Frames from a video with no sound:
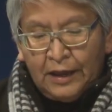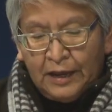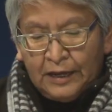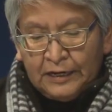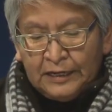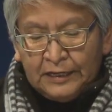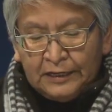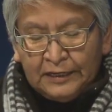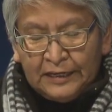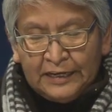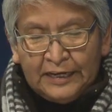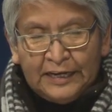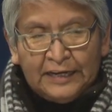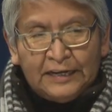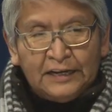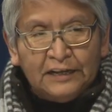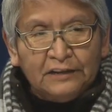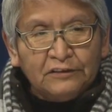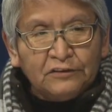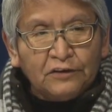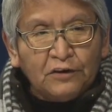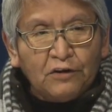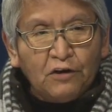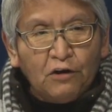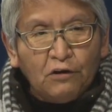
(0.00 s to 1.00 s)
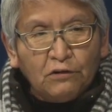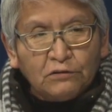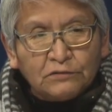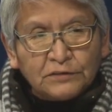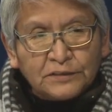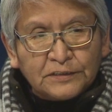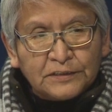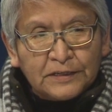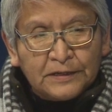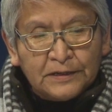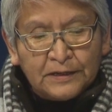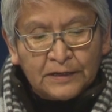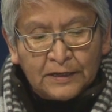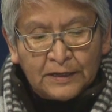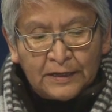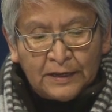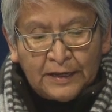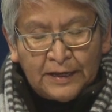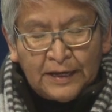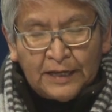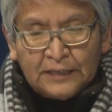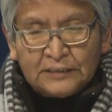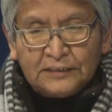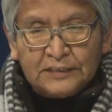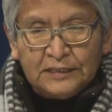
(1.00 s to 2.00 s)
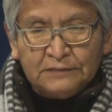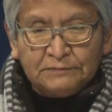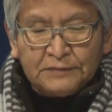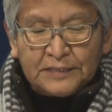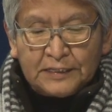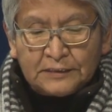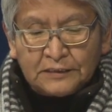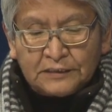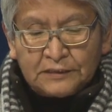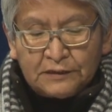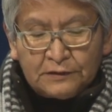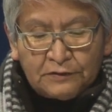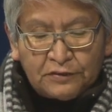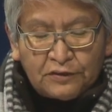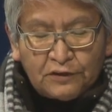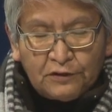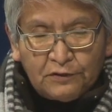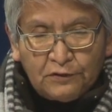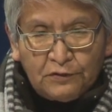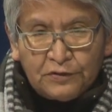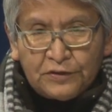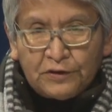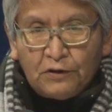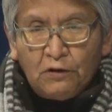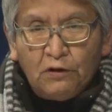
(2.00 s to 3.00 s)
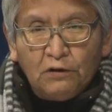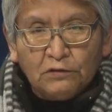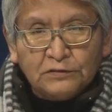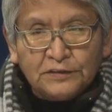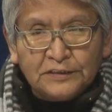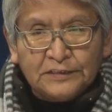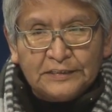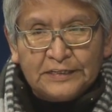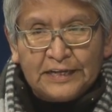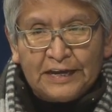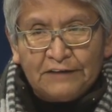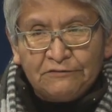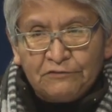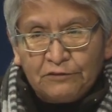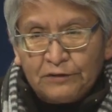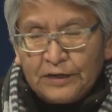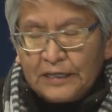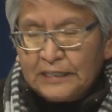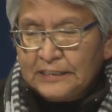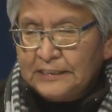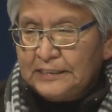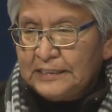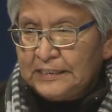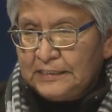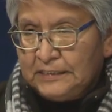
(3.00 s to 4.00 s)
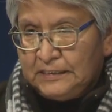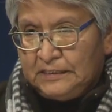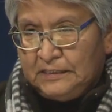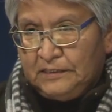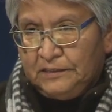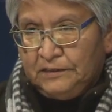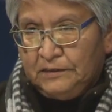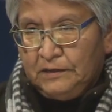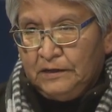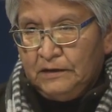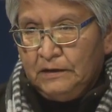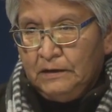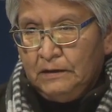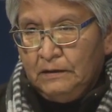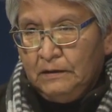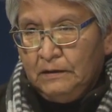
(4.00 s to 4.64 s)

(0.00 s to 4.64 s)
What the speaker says: And in eating the host, it seems as though the host never existed.